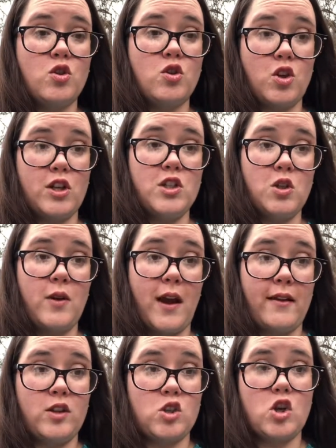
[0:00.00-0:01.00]
32
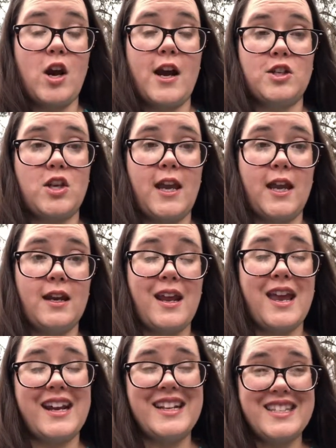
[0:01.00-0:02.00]
gallon trash can
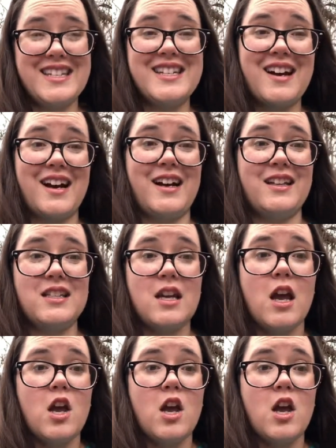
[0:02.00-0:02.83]
and I did not